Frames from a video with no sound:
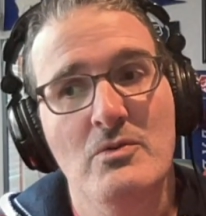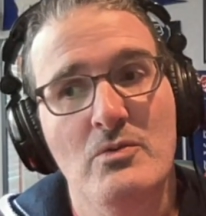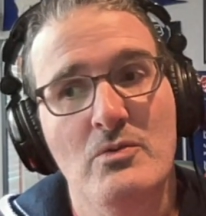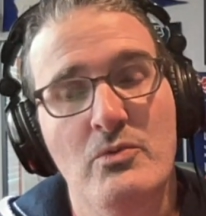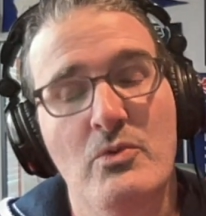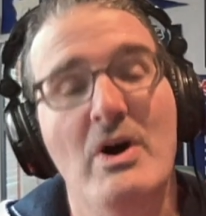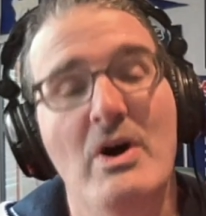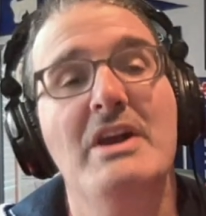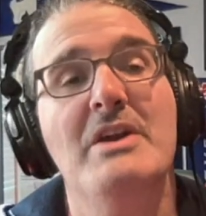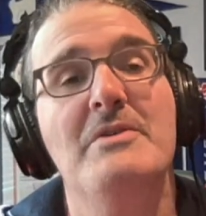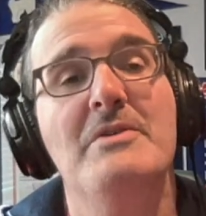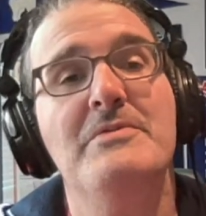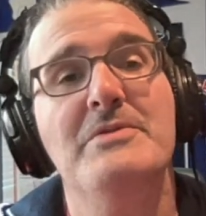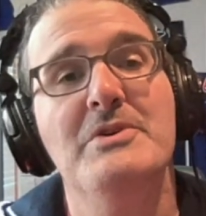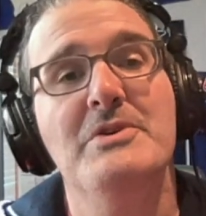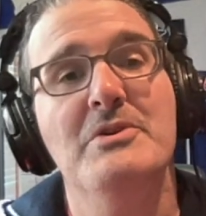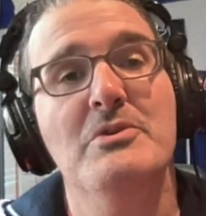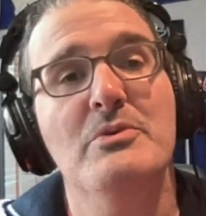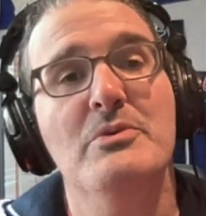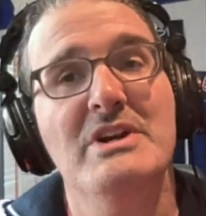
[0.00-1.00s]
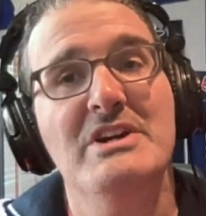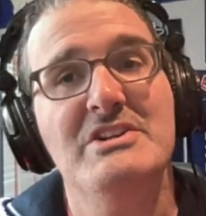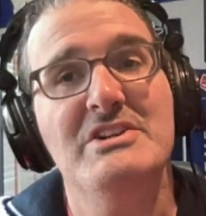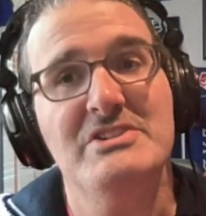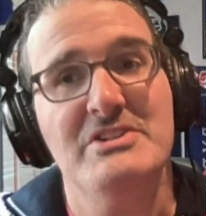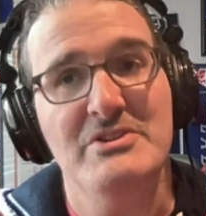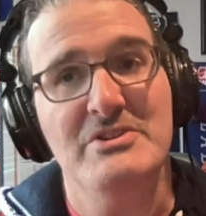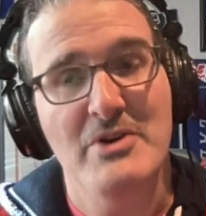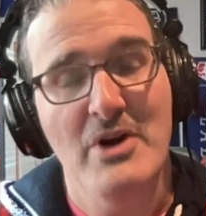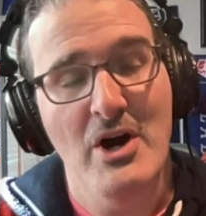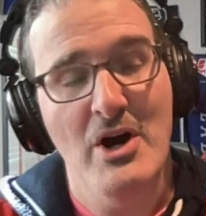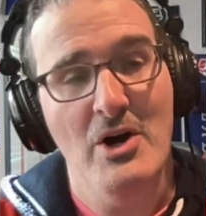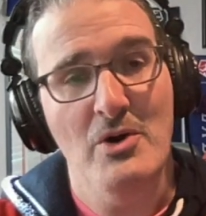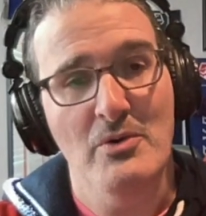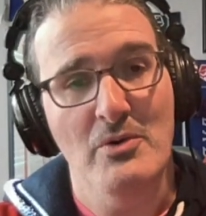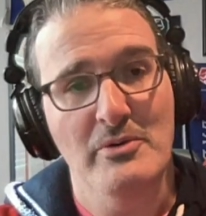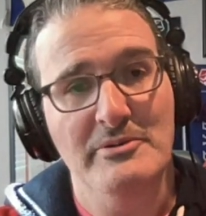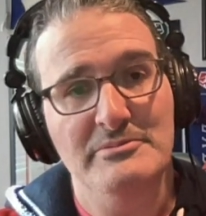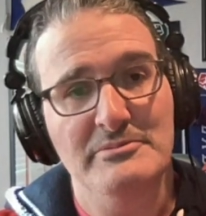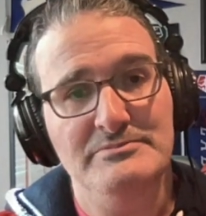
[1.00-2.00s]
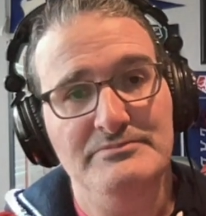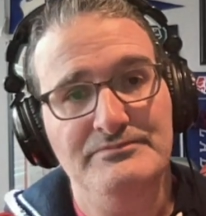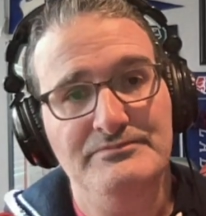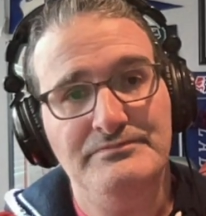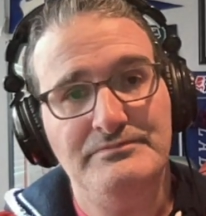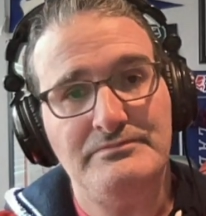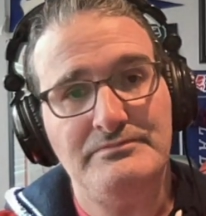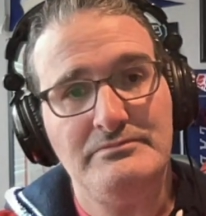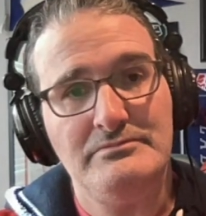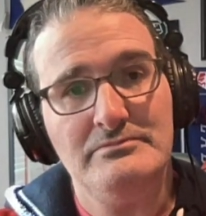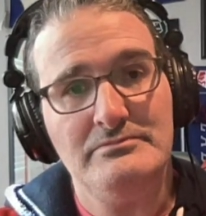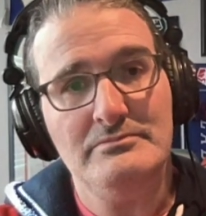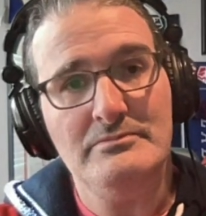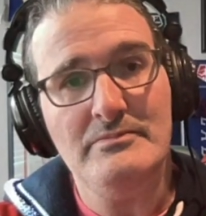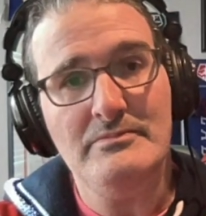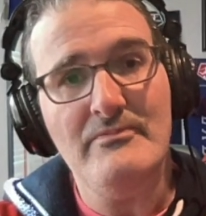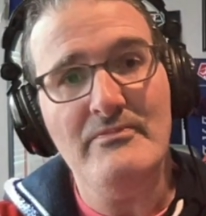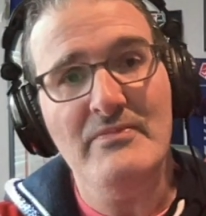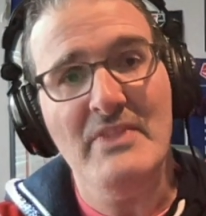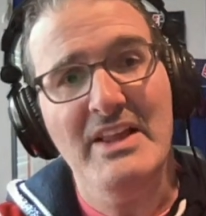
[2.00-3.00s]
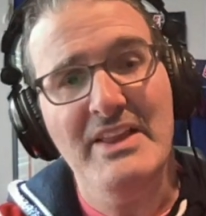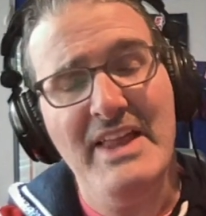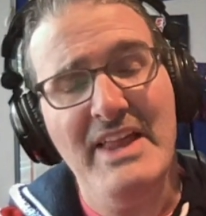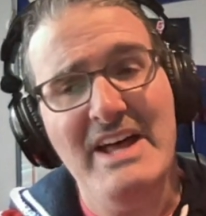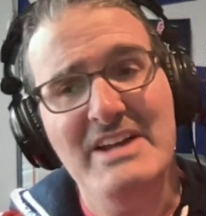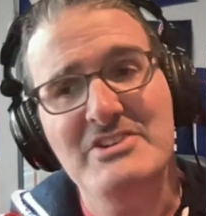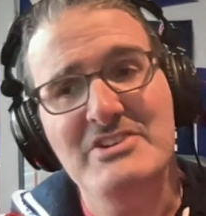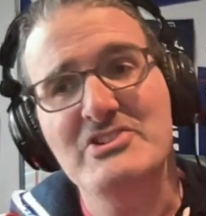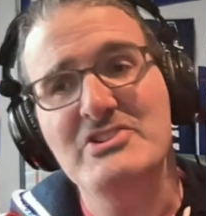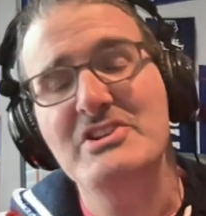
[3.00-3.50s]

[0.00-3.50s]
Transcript: quite a few weeks ago, that